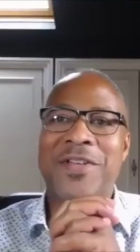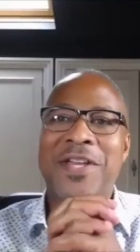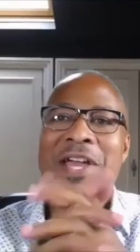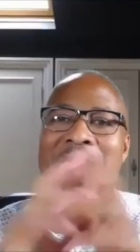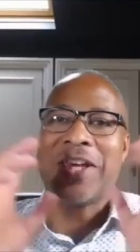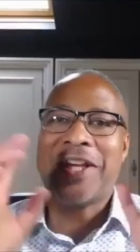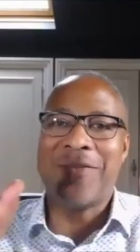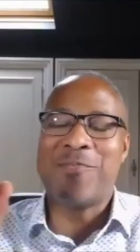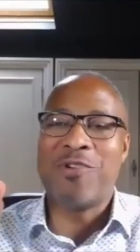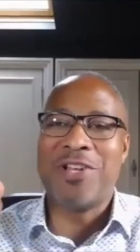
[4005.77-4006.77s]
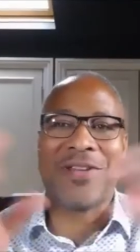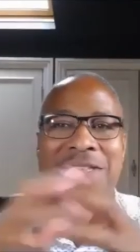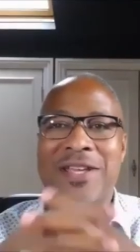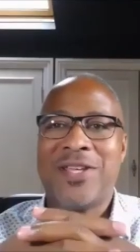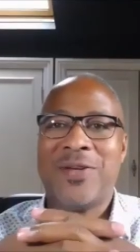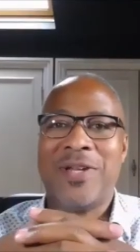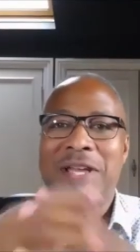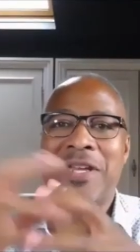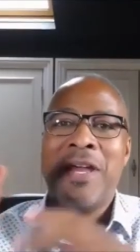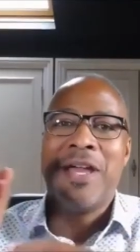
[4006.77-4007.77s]
Okay, brilliant. Thank you,
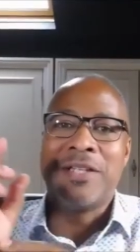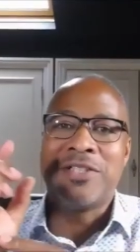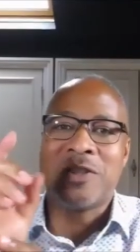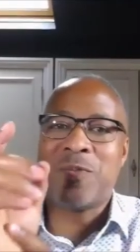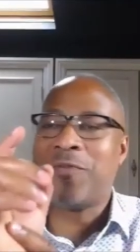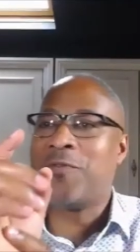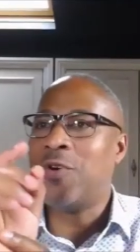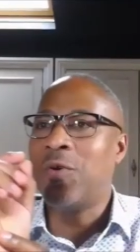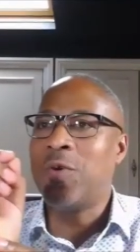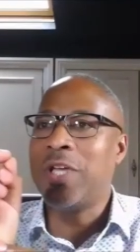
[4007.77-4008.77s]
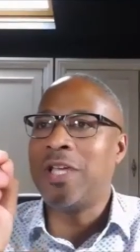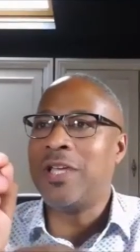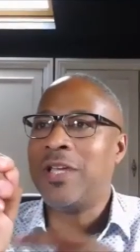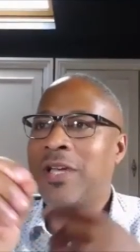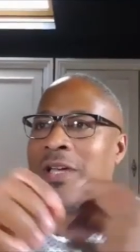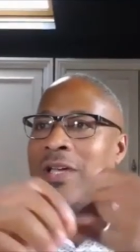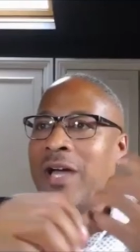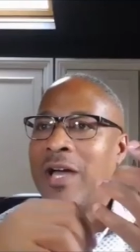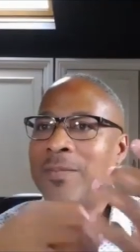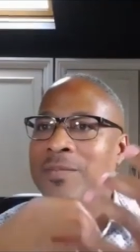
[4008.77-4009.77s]
Elaine. And just before we
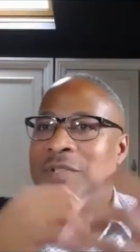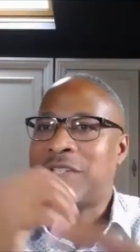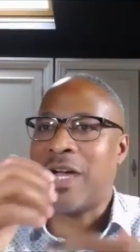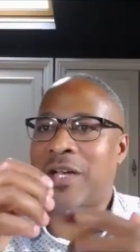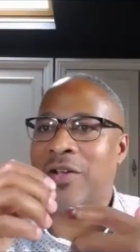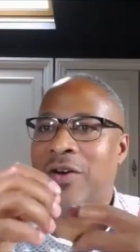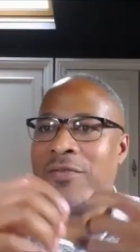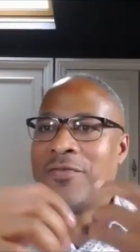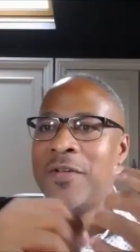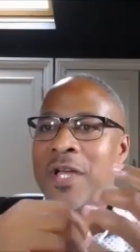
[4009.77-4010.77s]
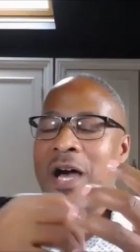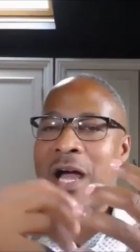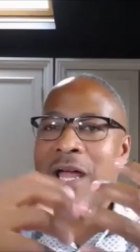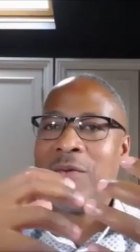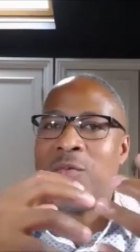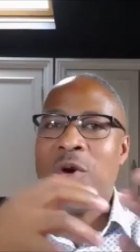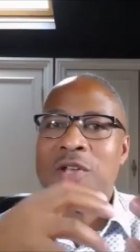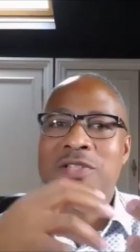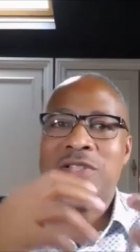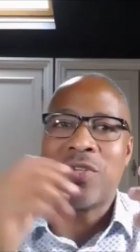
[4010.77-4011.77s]
um, sign off, I
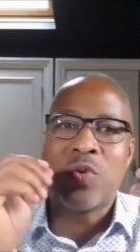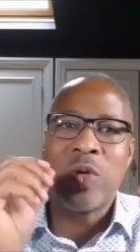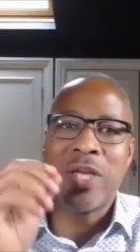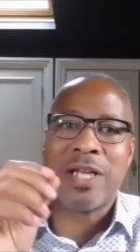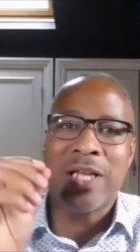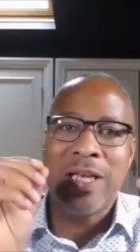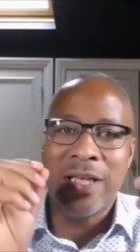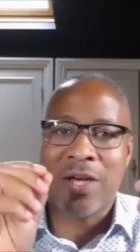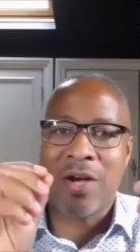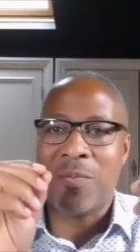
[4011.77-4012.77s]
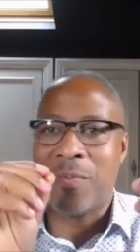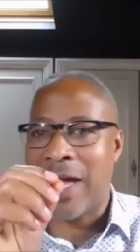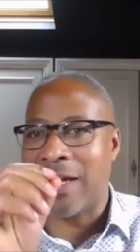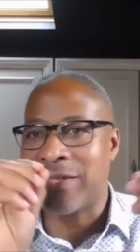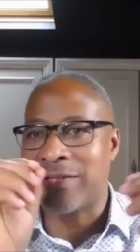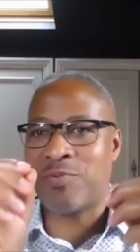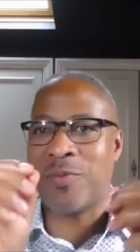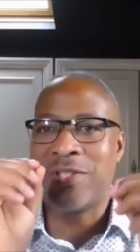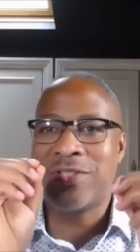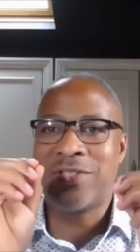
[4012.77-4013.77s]
want to quickly go back, as
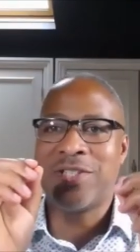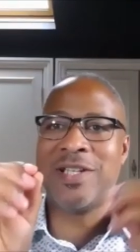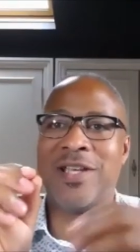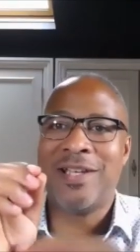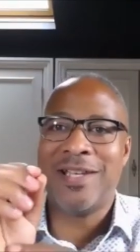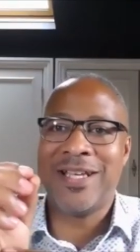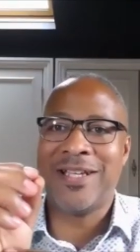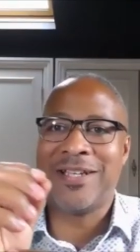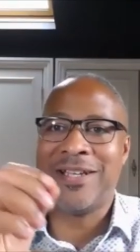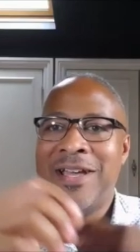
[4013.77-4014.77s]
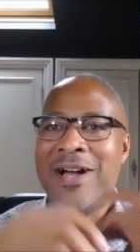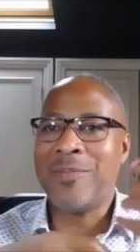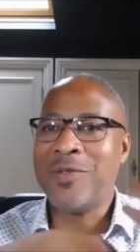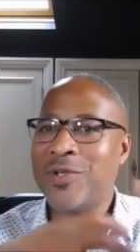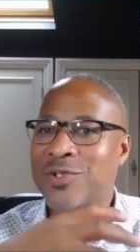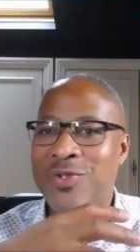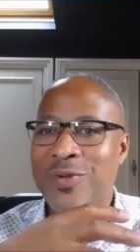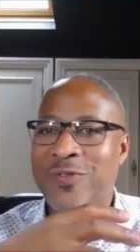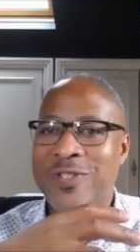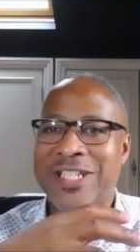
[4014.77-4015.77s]
promised, to Lurleen. I'm not sure
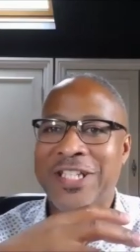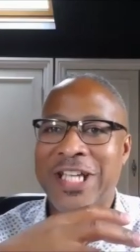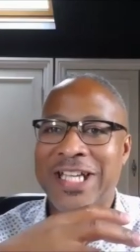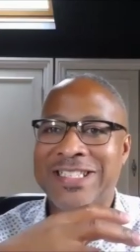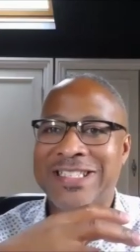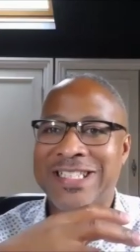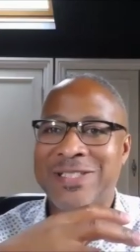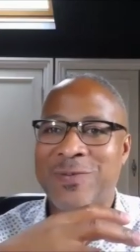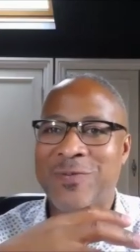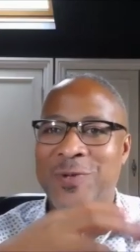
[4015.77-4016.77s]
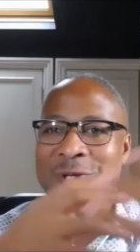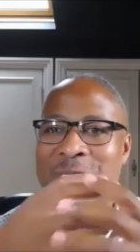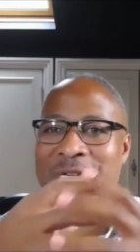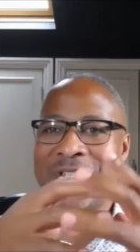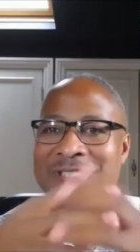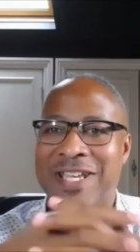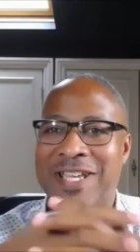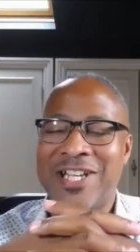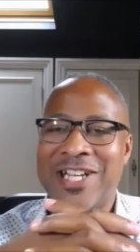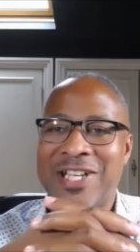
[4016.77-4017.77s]
if it's connected with what you were going to say
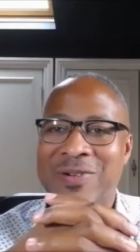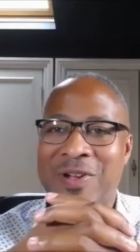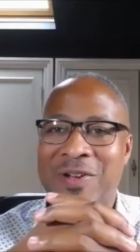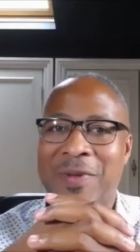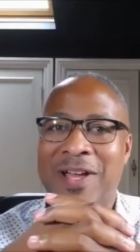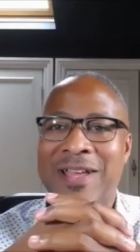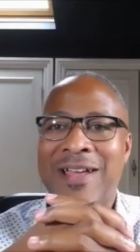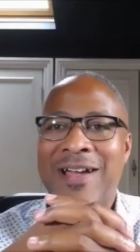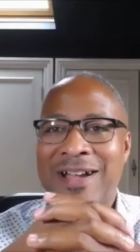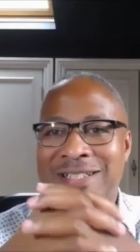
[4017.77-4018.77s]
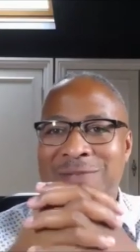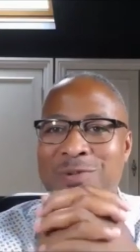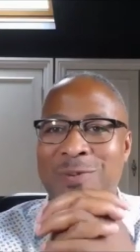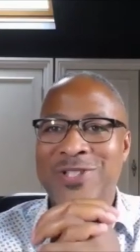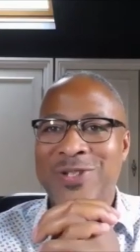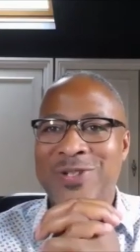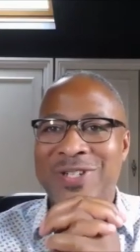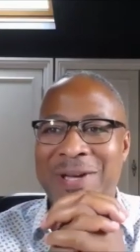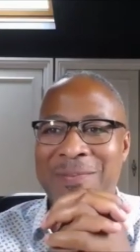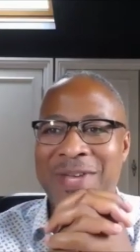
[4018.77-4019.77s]
earlier on, but I did promise you could
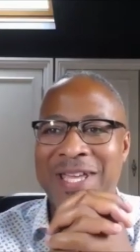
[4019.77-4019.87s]
come back